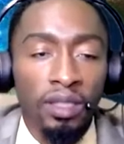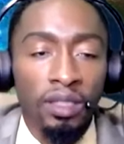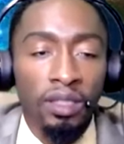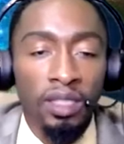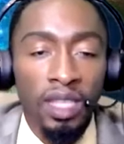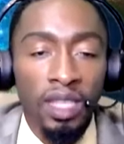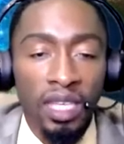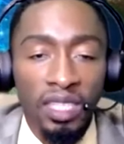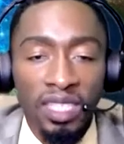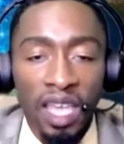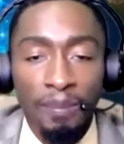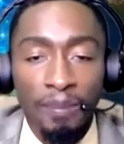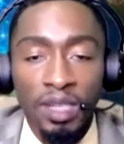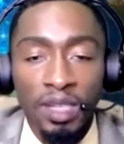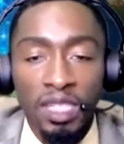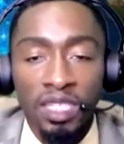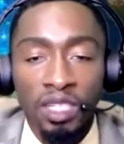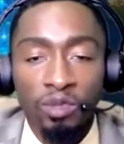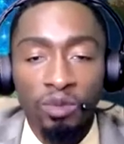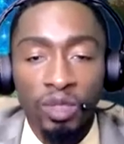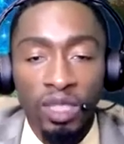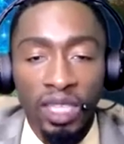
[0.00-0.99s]
the
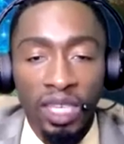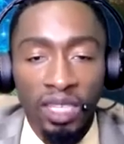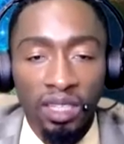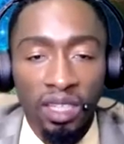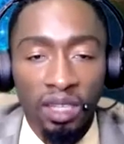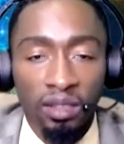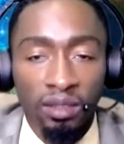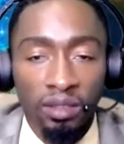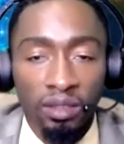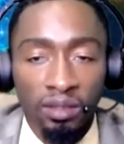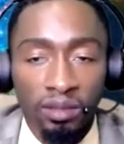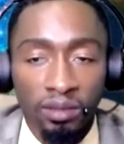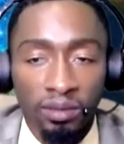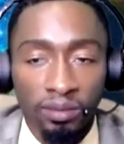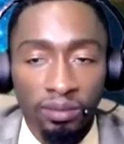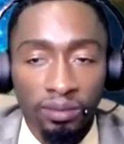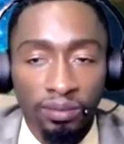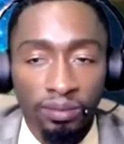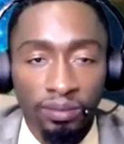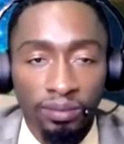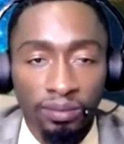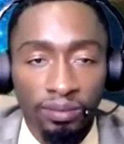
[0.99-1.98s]
examination will get done.
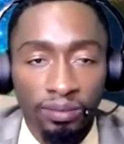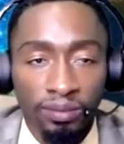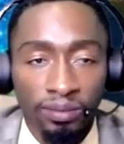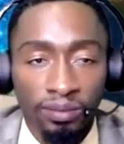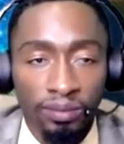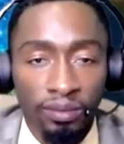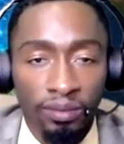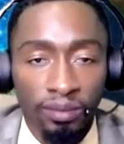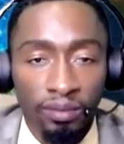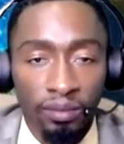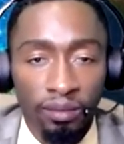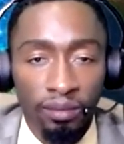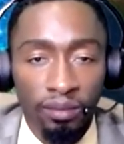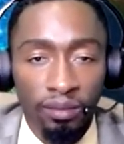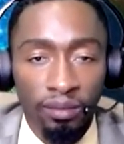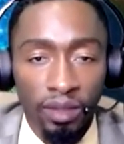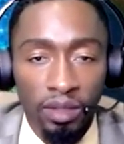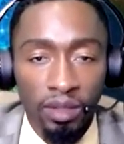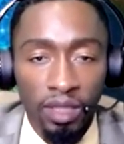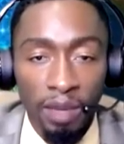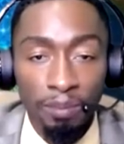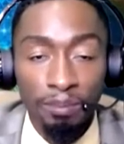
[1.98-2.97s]

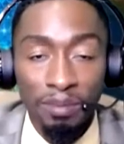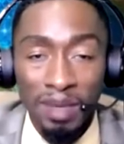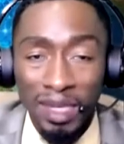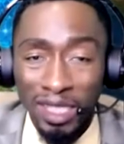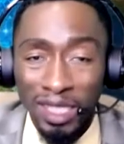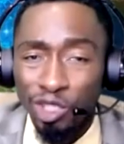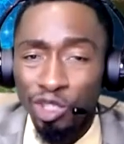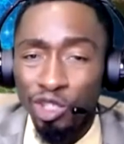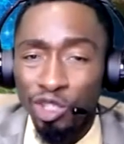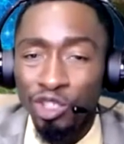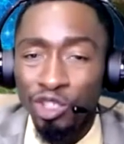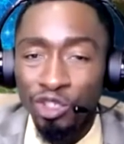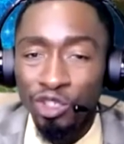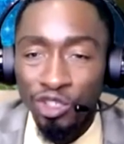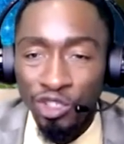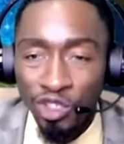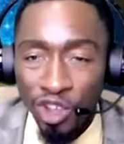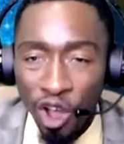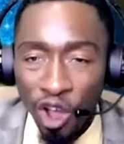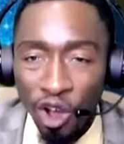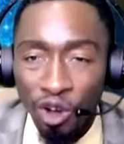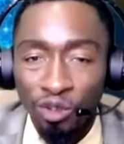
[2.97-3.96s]
Okay, make sure you
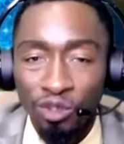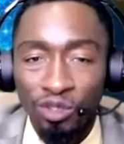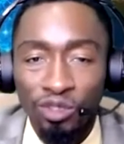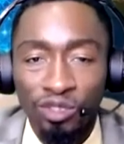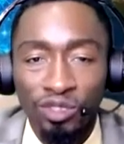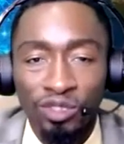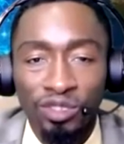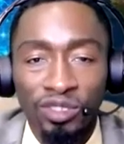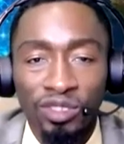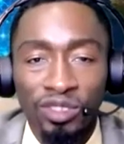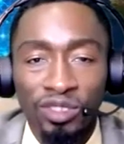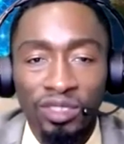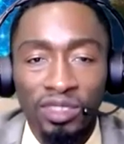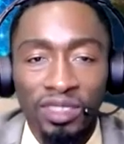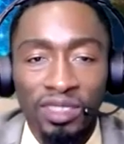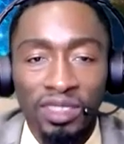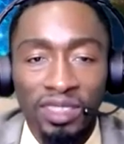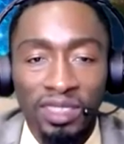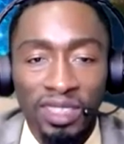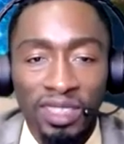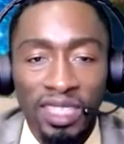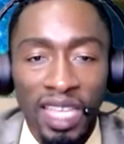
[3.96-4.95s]
know
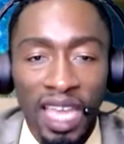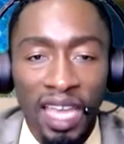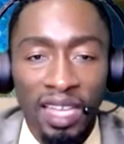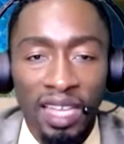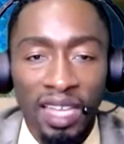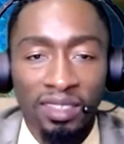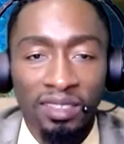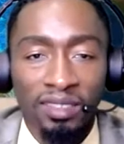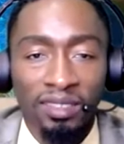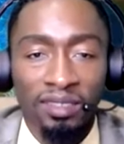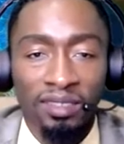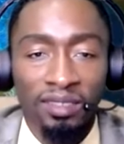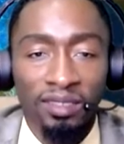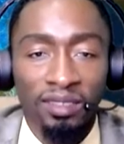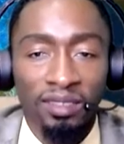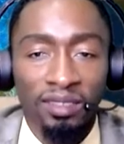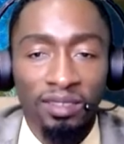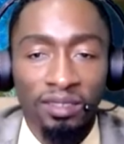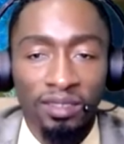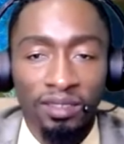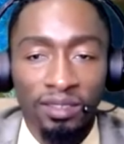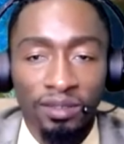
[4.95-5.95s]
that
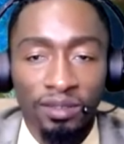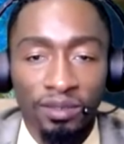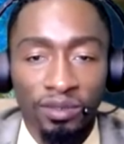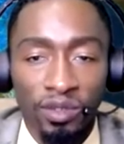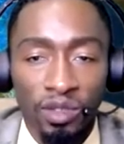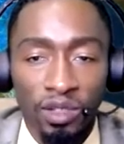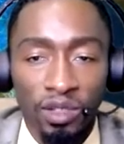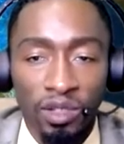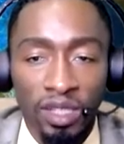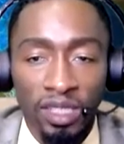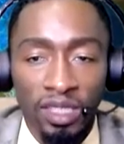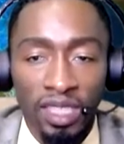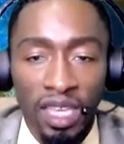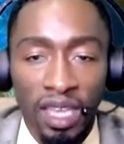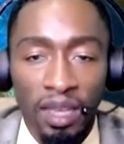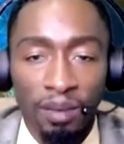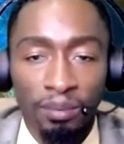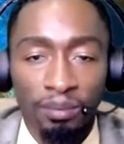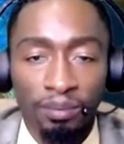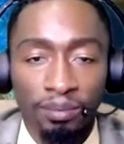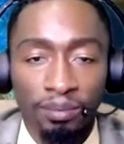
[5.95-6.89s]
for your exam.